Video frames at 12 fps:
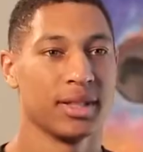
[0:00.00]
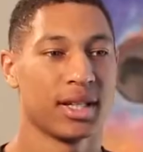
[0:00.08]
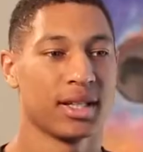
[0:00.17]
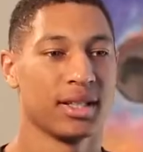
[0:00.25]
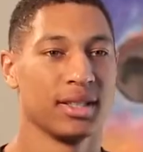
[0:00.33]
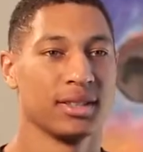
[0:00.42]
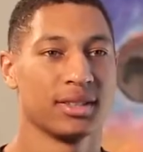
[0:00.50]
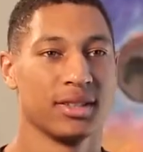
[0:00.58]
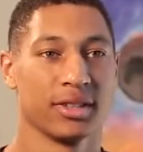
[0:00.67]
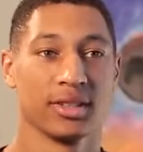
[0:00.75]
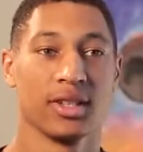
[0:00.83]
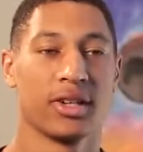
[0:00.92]
because
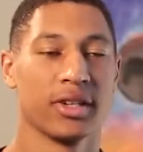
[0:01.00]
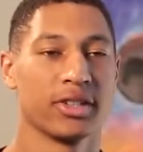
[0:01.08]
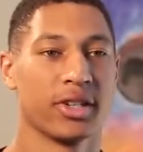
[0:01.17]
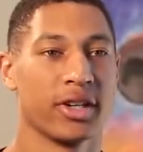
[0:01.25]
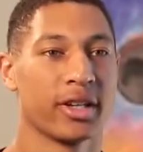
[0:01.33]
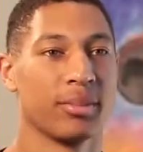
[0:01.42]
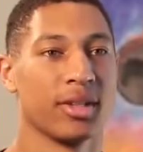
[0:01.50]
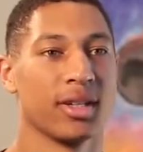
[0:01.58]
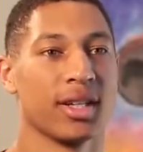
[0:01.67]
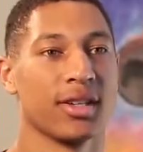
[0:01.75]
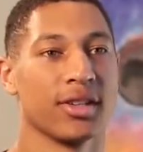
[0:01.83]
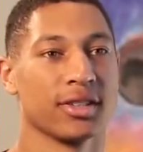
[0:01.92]
there's a large art
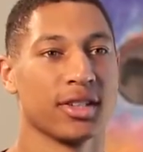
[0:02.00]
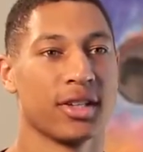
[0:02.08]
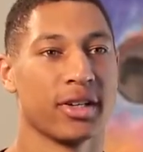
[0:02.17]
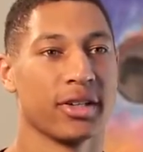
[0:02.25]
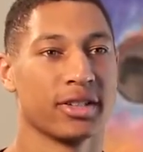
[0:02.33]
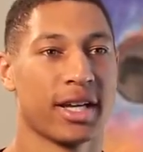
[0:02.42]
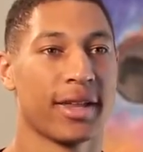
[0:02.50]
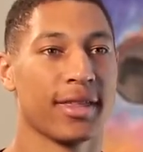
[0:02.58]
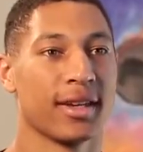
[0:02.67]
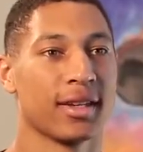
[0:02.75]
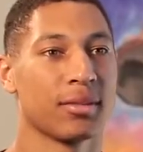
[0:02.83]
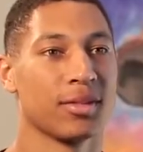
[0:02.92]
community, there's a large
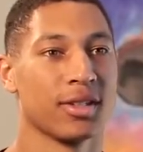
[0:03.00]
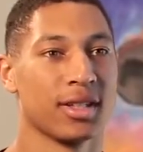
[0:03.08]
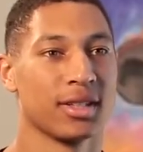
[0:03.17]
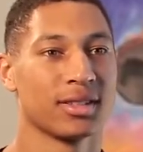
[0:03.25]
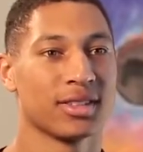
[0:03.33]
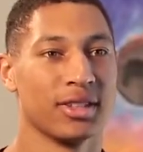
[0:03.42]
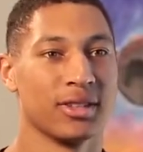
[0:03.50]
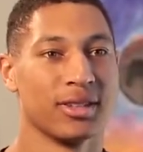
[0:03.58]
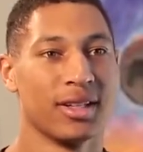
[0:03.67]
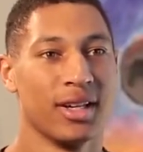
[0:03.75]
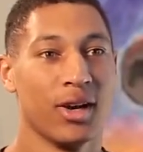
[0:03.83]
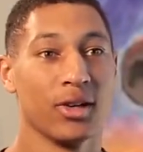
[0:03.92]
athletic community, and so
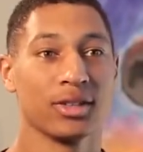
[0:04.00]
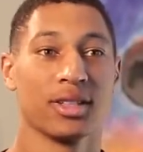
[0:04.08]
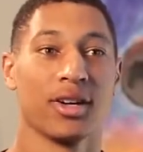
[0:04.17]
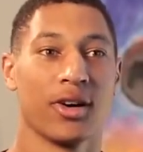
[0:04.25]
hosting